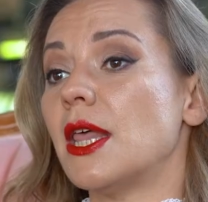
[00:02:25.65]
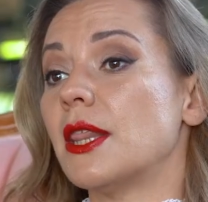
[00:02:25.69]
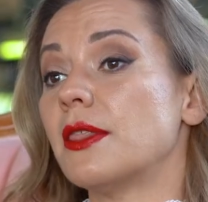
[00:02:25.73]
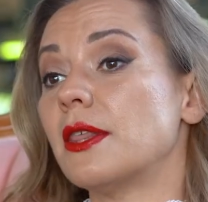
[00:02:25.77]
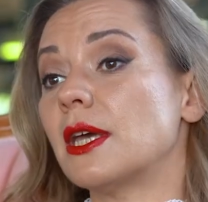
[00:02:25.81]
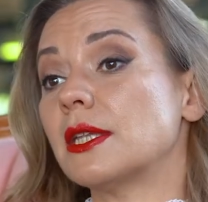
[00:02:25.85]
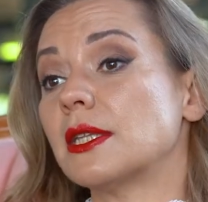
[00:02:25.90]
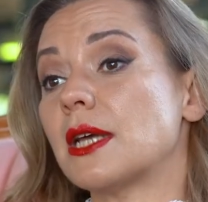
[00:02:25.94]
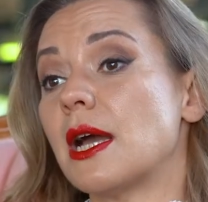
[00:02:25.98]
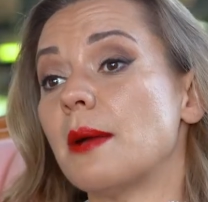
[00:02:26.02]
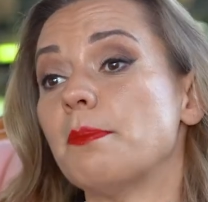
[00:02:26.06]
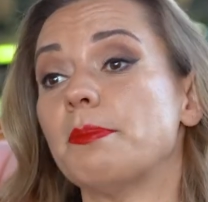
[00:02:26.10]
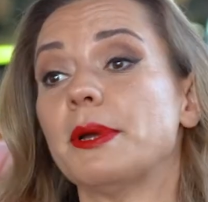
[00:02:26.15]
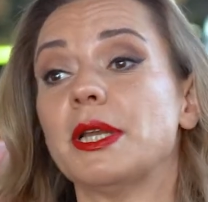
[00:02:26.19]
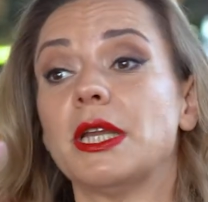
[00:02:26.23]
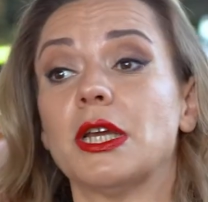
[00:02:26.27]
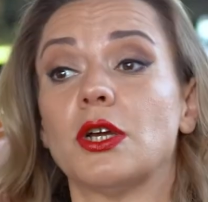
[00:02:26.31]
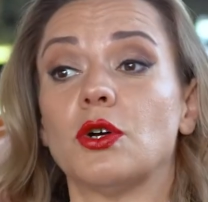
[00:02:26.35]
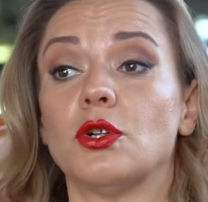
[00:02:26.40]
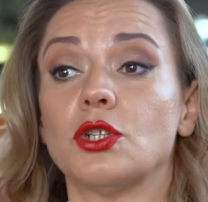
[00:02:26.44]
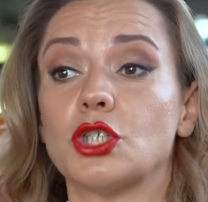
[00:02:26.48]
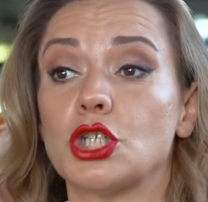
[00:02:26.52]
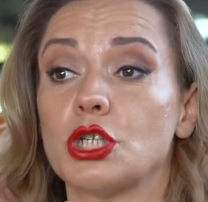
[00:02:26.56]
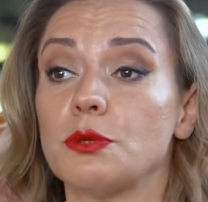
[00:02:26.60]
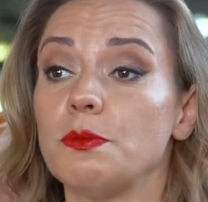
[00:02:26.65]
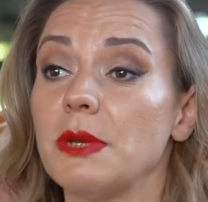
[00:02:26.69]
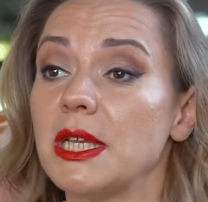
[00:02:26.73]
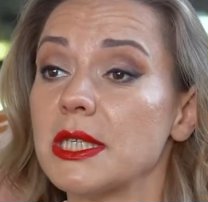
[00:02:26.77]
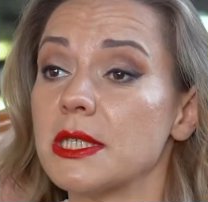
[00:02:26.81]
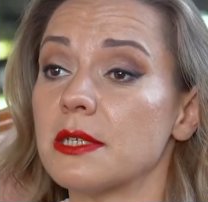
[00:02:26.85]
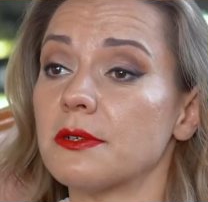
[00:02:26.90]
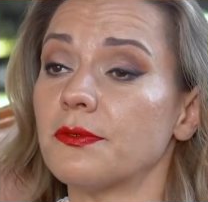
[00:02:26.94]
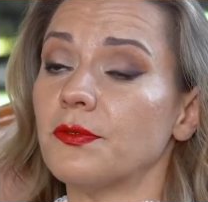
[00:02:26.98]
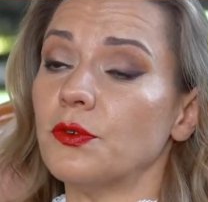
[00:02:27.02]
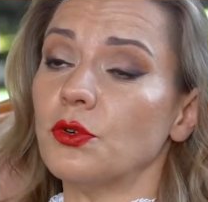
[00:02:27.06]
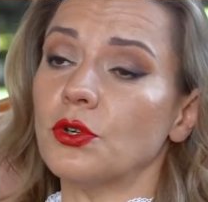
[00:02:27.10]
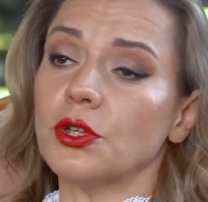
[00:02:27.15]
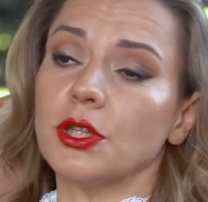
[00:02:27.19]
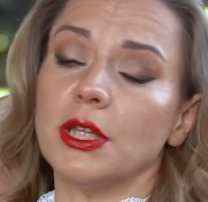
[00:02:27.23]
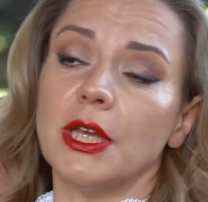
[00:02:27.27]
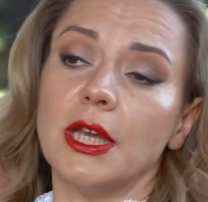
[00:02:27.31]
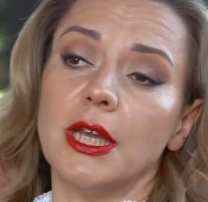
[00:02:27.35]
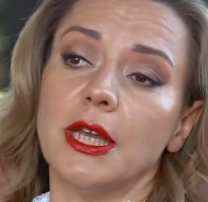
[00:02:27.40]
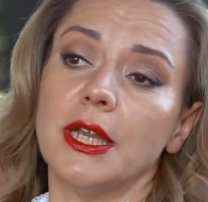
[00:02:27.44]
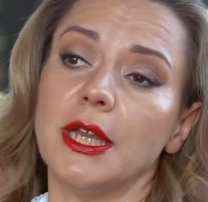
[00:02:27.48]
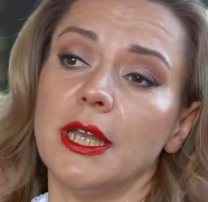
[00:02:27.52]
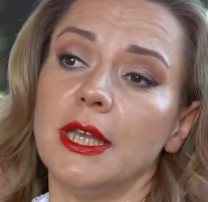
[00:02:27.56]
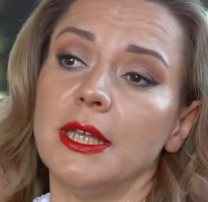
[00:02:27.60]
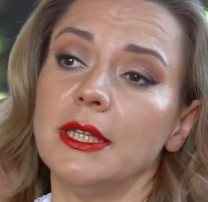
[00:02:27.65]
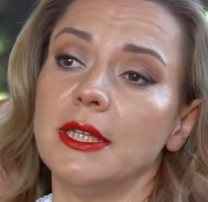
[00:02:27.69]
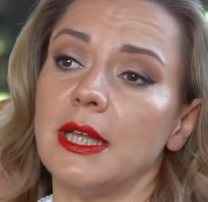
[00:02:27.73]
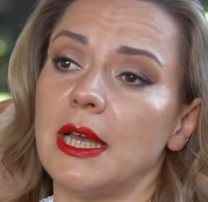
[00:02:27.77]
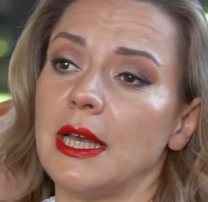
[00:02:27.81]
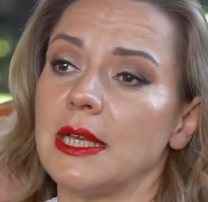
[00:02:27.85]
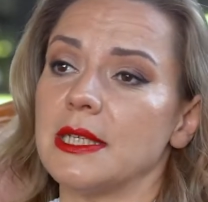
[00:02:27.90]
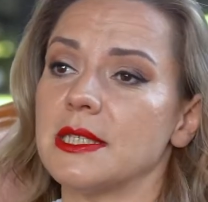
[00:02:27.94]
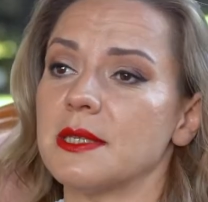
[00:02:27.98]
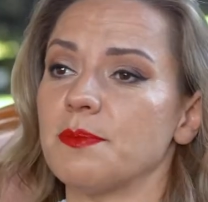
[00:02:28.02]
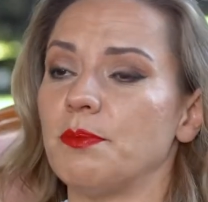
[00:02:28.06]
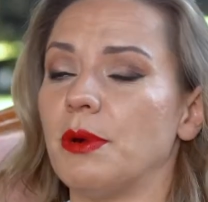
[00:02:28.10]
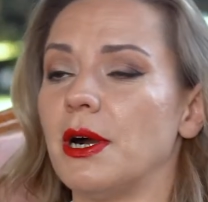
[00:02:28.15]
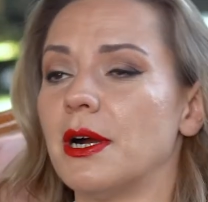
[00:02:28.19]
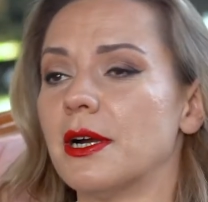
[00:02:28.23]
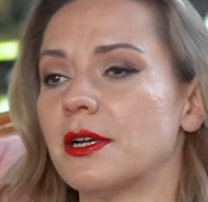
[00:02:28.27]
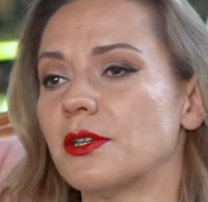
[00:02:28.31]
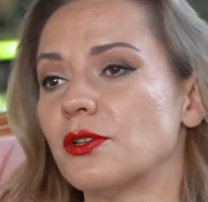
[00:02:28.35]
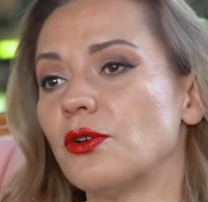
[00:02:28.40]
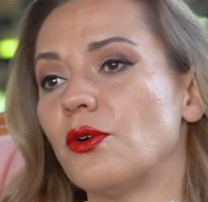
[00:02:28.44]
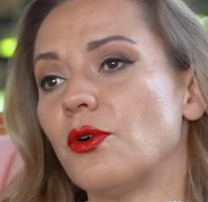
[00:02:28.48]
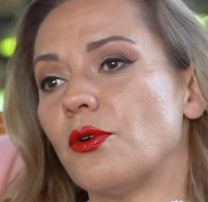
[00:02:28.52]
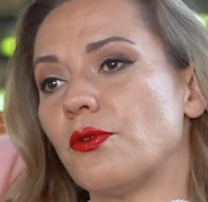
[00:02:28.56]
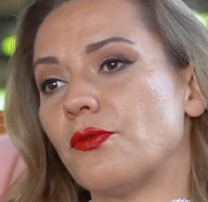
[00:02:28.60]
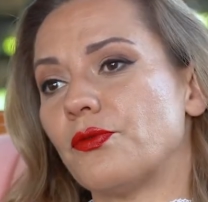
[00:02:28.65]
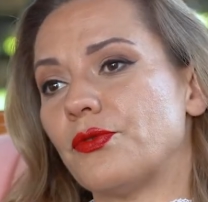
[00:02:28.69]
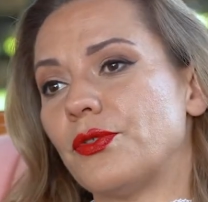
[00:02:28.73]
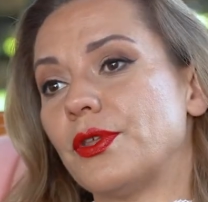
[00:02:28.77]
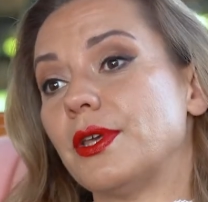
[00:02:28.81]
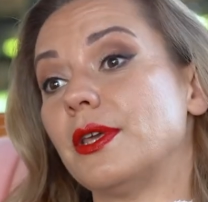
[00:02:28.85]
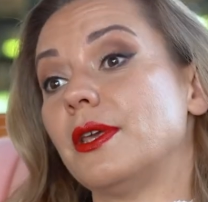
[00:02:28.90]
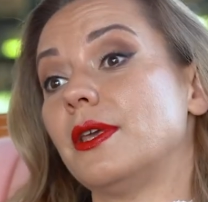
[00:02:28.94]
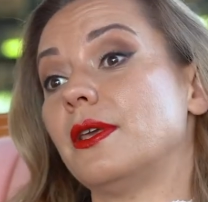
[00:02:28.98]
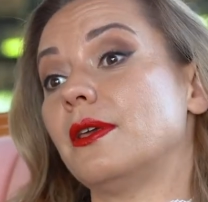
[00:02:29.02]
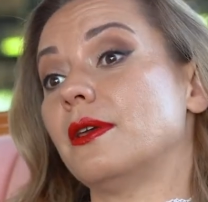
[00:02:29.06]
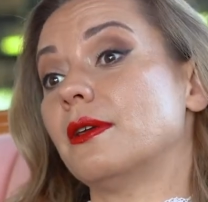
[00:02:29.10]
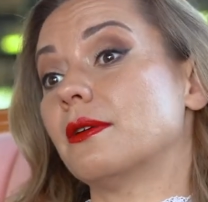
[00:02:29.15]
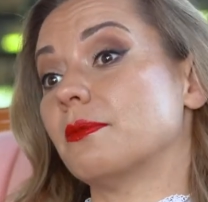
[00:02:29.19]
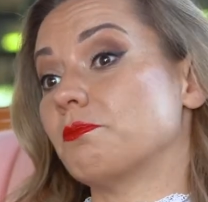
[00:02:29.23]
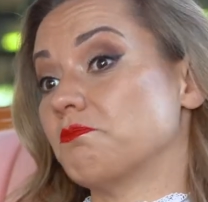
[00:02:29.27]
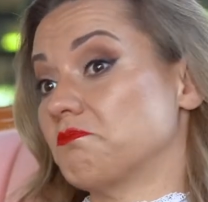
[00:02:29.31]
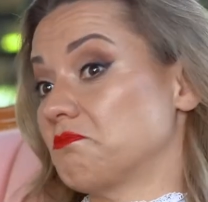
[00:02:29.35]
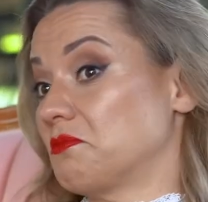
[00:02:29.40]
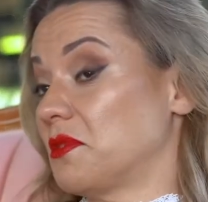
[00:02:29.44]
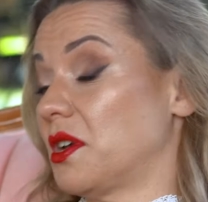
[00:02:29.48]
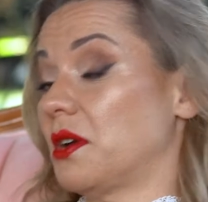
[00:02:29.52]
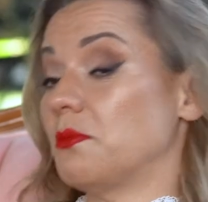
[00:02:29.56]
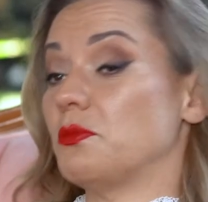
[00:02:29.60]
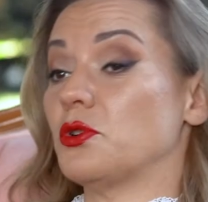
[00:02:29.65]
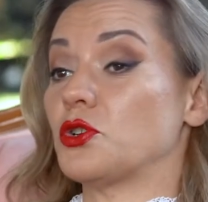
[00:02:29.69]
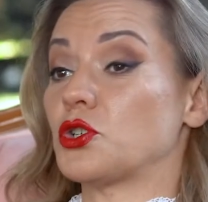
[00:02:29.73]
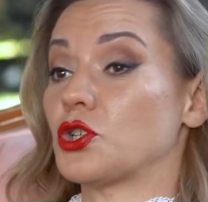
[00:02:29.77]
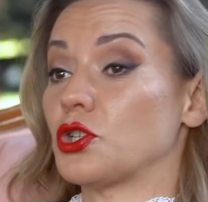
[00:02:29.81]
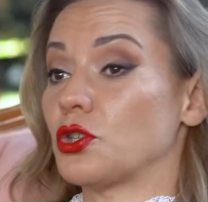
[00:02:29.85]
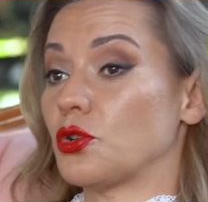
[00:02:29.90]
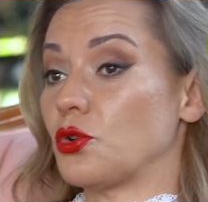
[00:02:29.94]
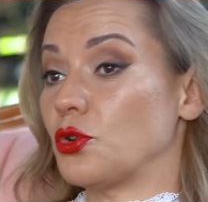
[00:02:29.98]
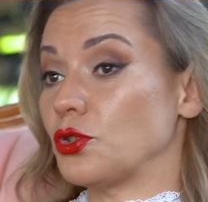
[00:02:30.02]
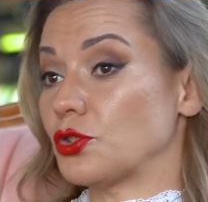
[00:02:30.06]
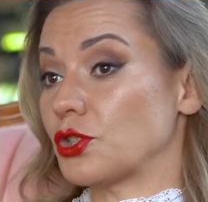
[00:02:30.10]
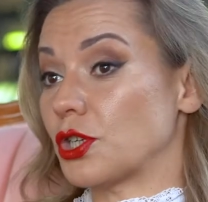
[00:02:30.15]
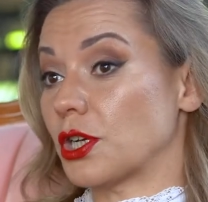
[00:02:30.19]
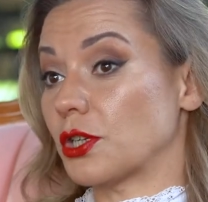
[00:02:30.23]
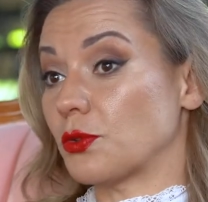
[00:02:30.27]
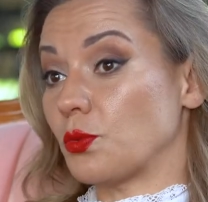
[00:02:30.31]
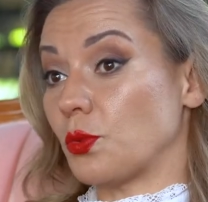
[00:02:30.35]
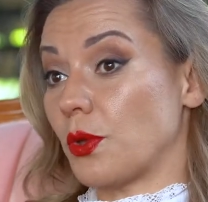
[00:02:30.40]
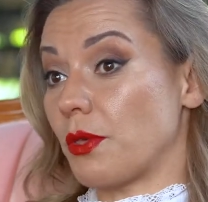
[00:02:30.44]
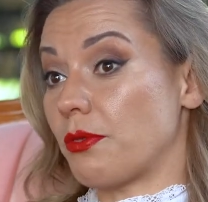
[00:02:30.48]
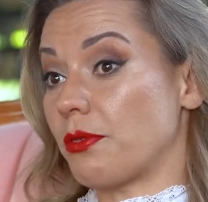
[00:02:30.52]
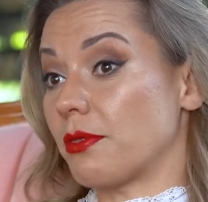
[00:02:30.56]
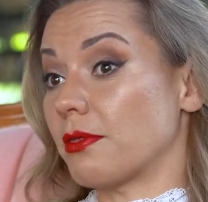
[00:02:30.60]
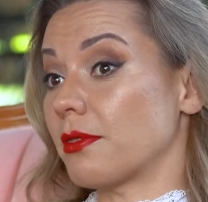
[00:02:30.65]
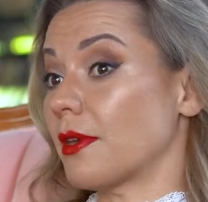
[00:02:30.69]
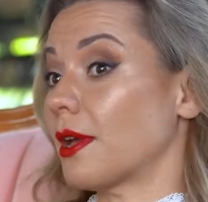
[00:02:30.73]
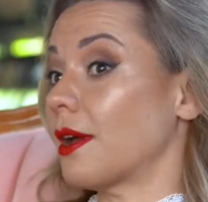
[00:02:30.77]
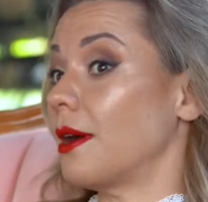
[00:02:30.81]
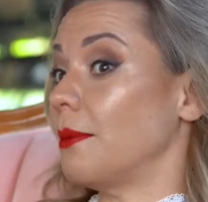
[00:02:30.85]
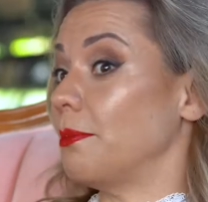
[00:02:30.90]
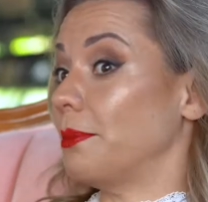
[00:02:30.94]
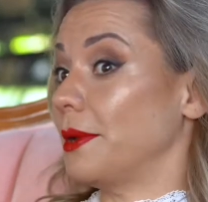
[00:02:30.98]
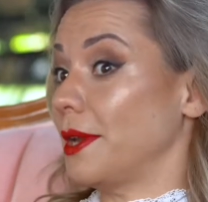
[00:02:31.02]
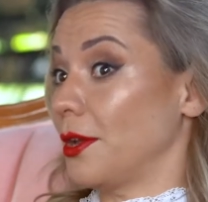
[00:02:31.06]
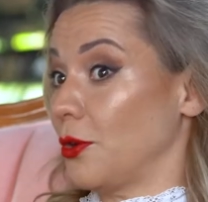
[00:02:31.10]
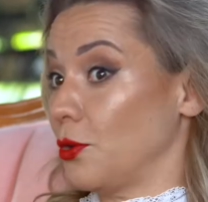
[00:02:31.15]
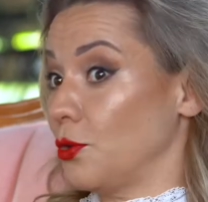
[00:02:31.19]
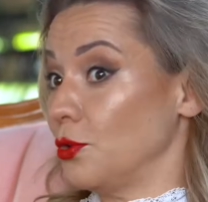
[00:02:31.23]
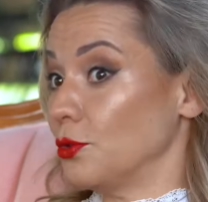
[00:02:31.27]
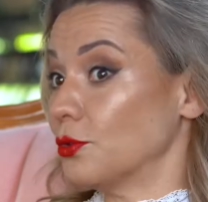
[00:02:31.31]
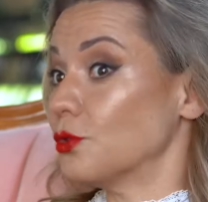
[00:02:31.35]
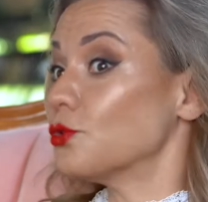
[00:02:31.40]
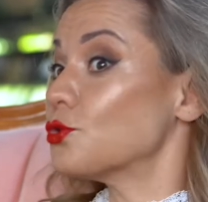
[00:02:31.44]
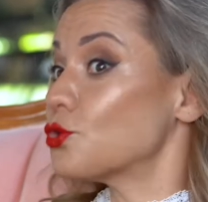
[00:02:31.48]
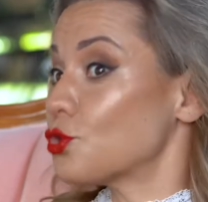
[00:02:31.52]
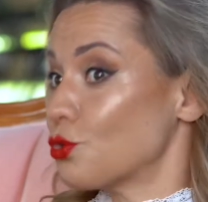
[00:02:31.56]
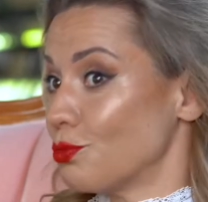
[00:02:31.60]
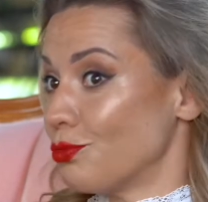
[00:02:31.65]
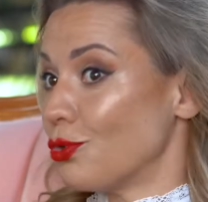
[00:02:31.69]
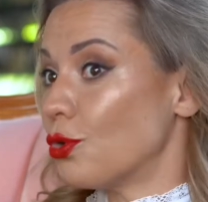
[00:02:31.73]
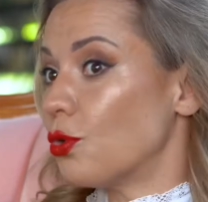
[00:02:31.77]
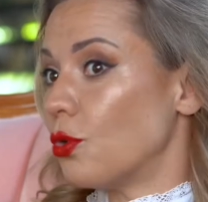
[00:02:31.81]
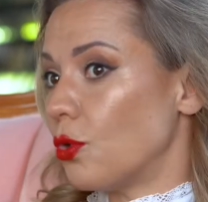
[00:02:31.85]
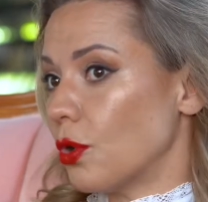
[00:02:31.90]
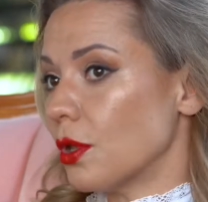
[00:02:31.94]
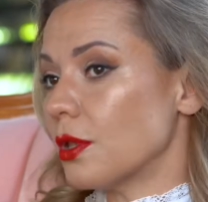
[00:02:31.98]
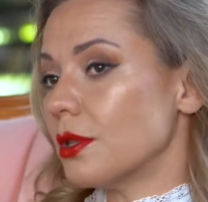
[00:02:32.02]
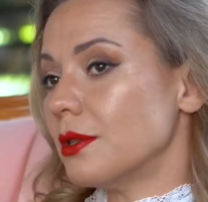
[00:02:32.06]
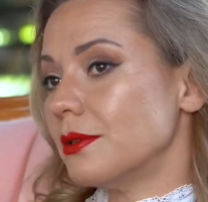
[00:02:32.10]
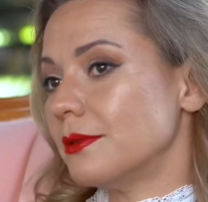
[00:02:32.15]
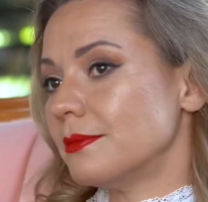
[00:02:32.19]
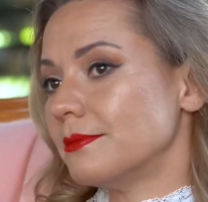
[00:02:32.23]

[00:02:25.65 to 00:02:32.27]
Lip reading: That company called Shmezerford agreed as part of the commercial contract with the company called Shmukoil.